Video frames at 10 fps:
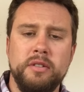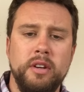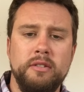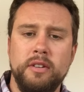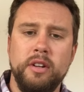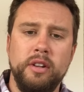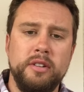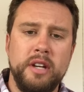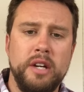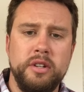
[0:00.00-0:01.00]
So they're
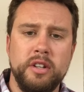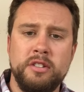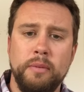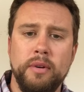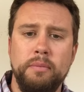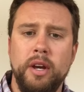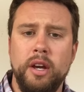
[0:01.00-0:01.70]
either attaching a separate